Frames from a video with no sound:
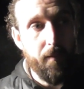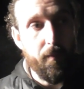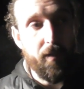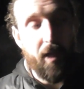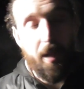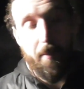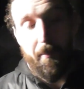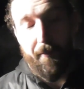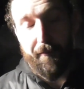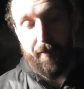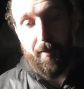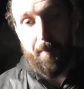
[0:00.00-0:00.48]

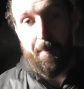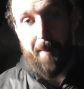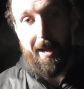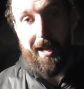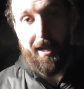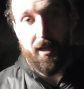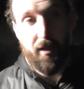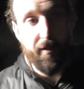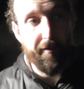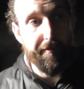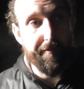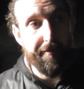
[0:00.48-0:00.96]
Come off the
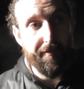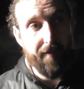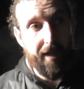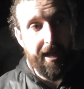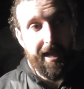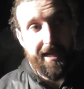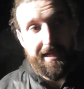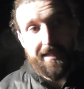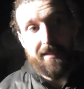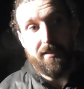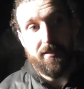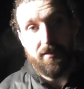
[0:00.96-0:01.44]
back of
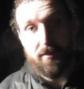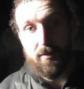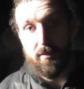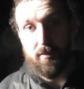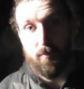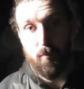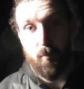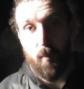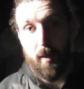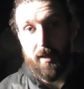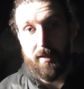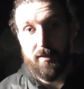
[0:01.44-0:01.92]
Hayes,
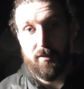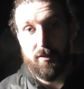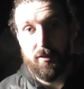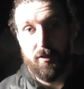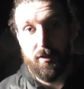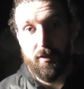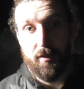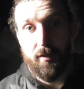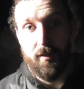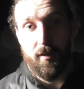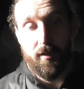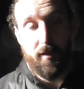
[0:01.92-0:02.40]

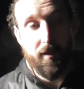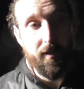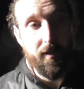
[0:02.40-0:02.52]
Weston,